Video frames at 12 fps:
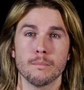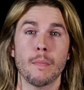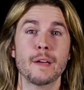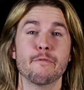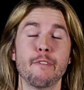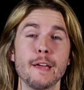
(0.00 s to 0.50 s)

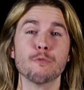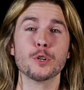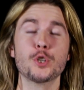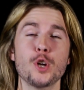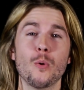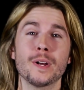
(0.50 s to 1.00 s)
My
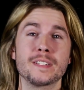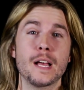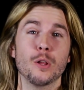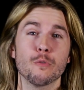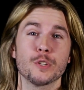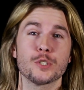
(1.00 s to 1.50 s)
favorite show on
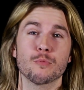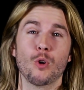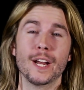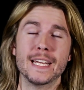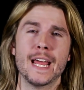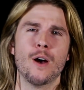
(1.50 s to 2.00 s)
television
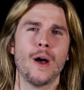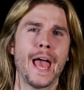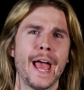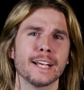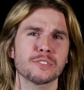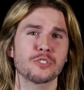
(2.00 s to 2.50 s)
right now
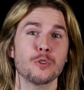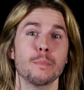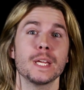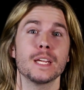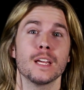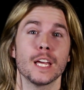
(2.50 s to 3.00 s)
has to
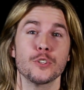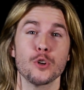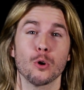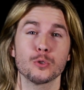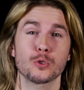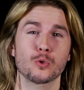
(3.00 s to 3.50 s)
be
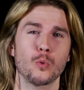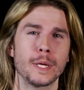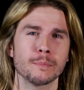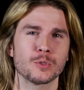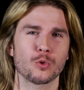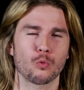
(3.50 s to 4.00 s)
Adult
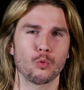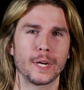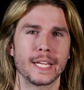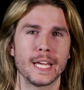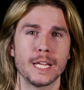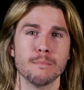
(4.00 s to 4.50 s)
Swim's
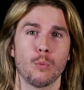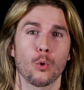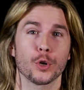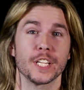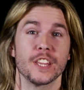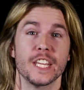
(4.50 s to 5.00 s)
Rick and
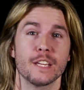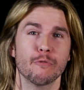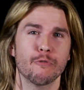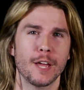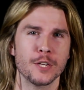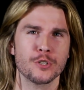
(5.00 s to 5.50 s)
Morty, the
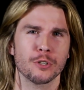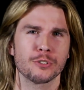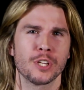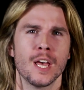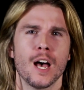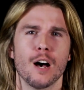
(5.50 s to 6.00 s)

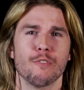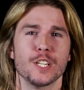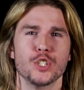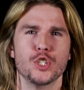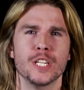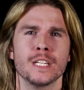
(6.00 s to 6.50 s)
adventures of a
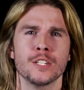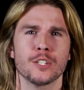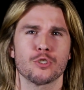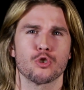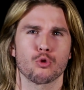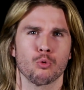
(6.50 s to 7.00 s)

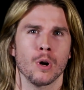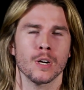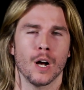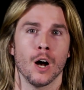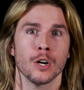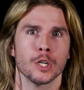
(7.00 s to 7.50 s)
genius
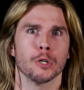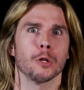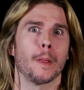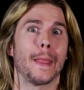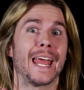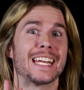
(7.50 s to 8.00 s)
drunk
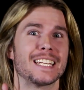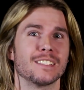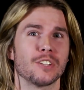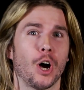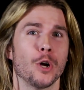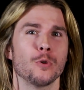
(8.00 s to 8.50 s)
uncle and
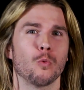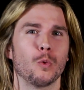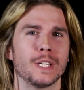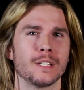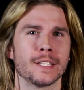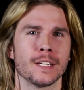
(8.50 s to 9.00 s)
his
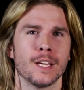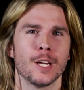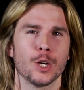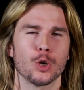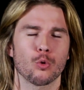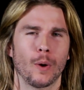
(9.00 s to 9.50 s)
unwilling
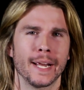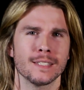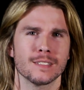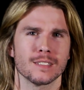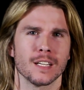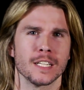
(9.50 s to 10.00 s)

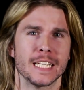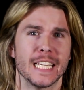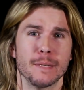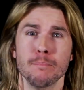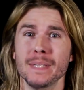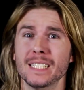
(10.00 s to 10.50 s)
grandson.
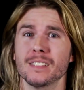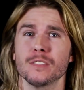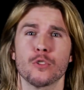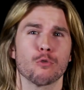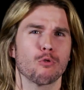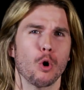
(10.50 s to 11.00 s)
It
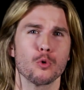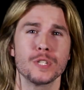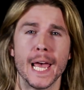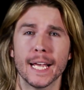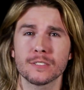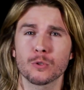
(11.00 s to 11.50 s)
mixes the
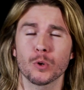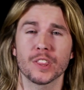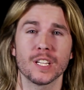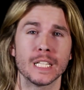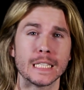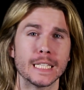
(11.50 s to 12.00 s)
grotesque
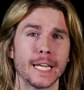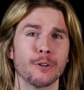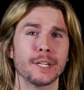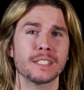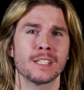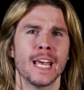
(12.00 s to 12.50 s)
with the
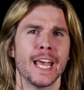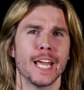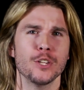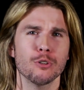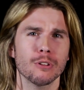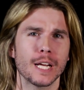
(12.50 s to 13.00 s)
hilarious
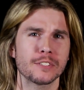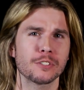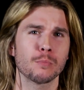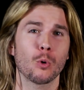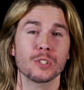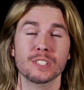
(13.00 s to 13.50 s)
and
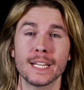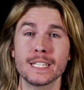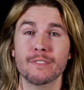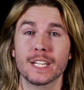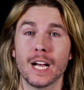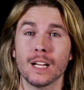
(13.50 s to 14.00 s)
utilizes more
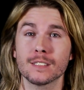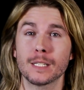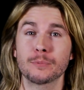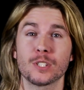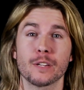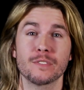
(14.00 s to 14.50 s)
scientific
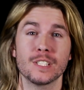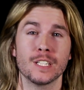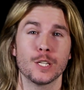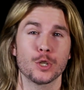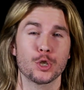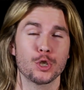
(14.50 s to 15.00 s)
concepts than I've
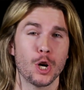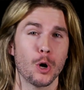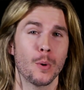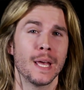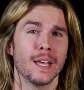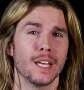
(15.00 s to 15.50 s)
seen in a
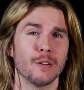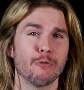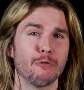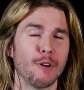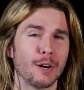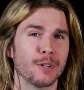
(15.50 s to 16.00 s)
show in a
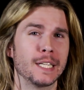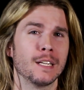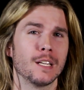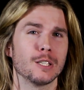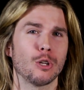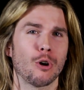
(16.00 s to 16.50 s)
very
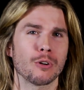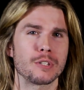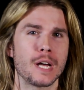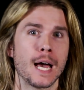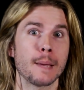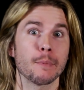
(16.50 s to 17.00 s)
long
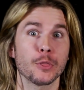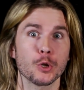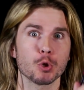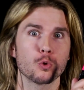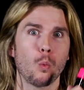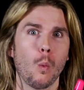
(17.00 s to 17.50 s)
time. But
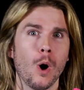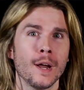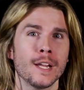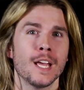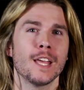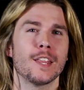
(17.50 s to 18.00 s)
there's
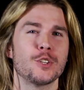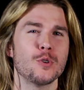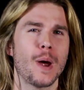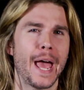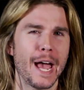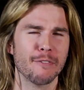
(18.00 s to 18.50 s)
one that
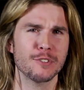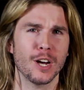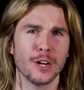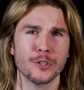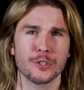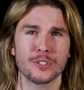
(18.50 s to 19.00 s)
you have
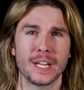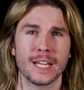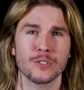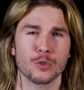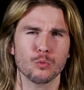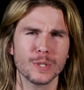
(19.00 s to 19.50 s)
to
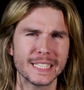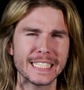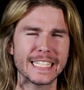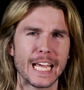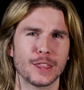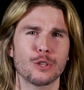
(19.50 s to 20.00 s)
understand to really
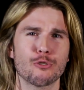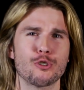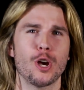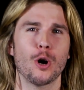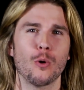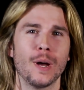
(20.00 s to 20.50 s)
get the
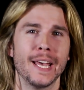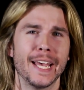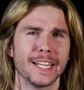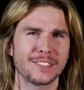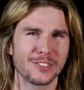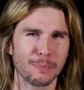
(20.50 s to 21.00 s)
show
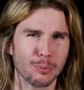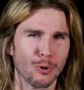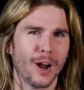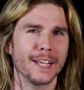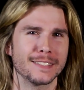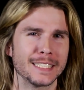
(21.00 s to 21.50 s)
and its
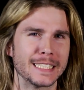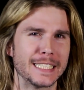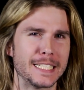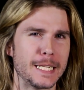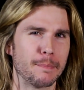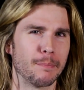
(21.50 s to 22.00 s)

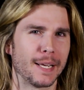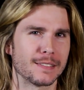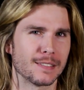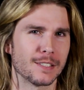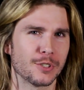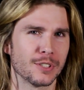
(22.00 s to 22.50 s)
surprisingly deep
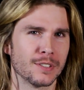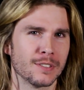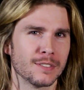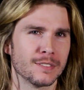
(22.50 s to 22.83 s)
message.